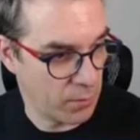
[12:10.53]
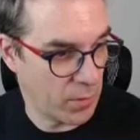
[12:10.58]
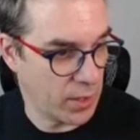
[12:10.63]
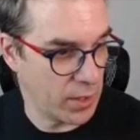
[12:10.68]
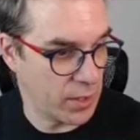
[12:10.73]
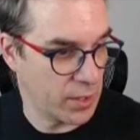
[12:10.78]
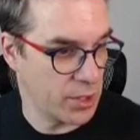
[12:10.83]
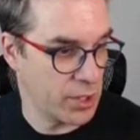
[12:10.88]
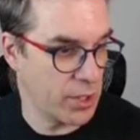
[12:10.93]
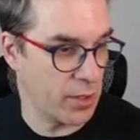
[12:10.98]

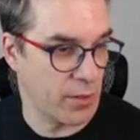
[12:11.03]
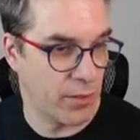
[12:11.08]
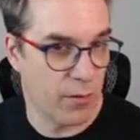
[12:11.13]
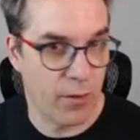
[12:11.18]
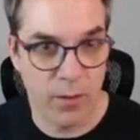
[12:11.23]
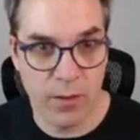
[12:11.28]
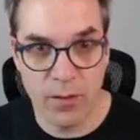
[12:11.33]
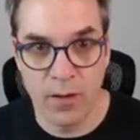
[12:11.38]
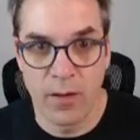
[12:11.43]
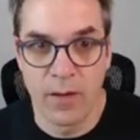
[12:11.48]
my share.
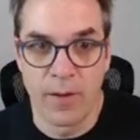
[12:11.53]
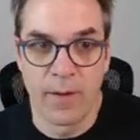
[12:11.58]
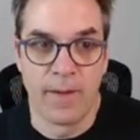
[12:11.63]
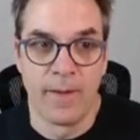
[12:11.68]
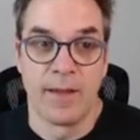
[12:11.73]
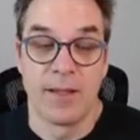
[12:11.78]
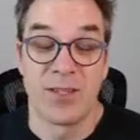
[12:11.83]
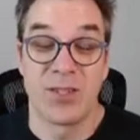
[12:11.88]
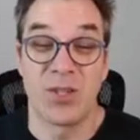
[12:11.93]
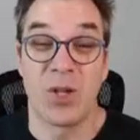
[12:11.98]

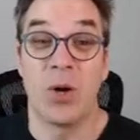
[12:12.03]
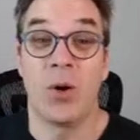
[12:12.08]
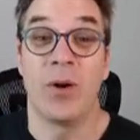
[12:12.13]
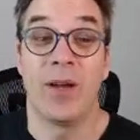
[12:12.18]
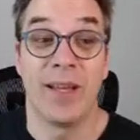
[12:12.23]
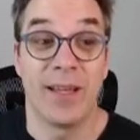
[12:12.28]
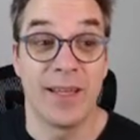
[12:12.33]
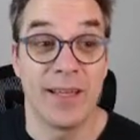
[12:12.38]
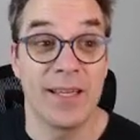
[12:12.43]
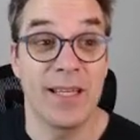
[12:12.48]
So
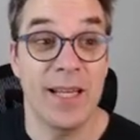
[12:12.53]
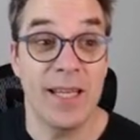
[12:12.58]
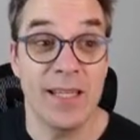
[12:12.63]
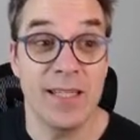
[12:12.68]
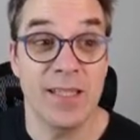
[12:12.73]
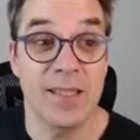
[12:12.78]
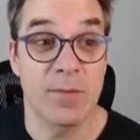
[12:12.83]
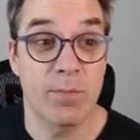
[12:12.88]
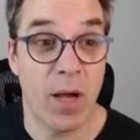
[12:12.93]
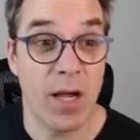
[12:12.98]
it
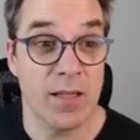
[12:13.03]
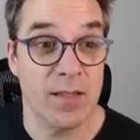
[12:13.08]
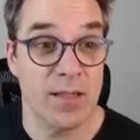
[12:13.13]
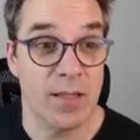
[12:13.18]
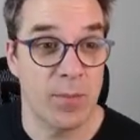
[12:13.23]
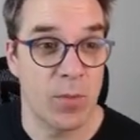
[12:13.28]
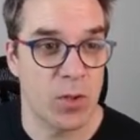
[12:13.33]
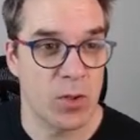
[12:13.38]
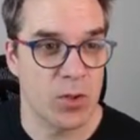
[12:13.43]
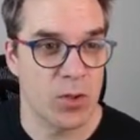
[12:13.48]
is
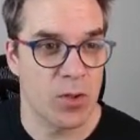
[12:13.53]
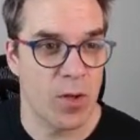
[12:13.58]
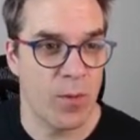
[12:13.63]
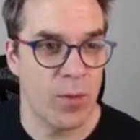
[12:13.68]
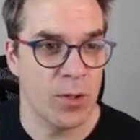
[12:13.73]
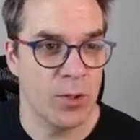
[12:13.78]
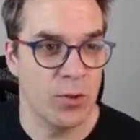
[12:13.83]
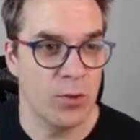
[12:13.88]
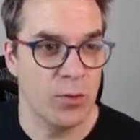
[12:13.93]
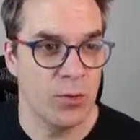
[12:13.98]
possible. So I
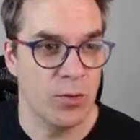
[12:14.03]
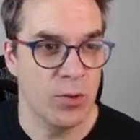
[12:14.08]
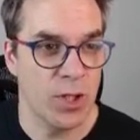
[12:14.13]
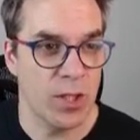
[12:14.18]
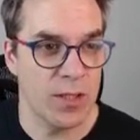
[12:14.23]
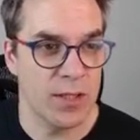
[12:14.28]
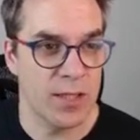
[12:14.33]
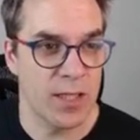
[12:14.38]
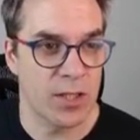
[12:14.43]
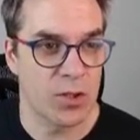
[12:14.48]
want to
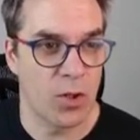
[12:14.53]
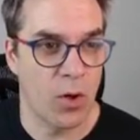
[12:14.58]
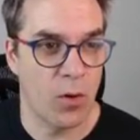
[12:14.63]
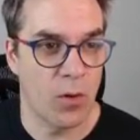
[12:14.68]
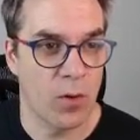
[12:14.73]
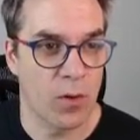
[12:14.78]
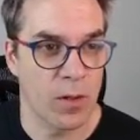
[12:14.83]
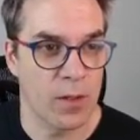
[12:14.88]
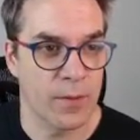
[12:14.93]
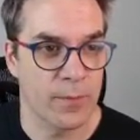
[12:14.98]
do .NET
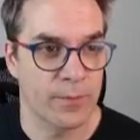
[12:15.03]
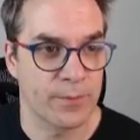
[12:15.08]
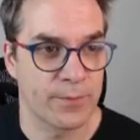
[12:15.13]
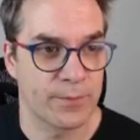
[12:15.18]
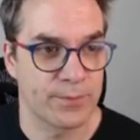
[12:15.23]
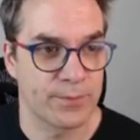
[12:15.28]
Core.